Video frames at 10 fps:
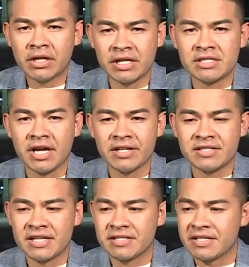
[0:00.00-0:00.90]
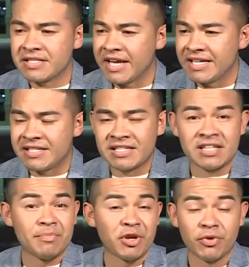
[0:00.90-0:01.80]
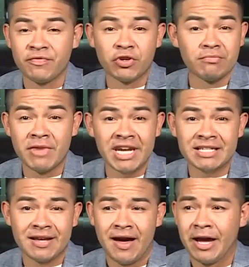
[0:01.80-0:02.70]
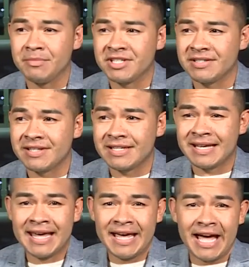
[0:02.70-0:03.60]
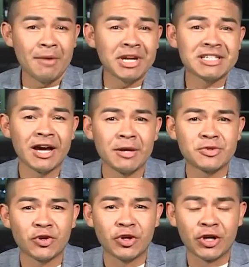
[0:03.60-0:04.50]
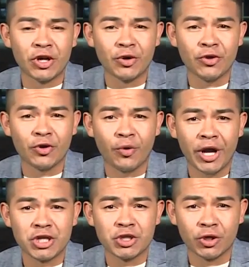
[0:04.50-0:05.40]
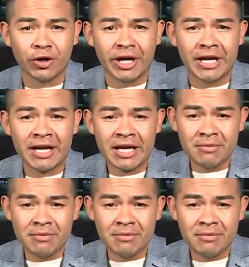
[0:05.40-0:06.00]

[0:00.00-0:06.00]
Gonzalez says these cases have been reviewed many times. He says, How many times are you going to go to the grand jury?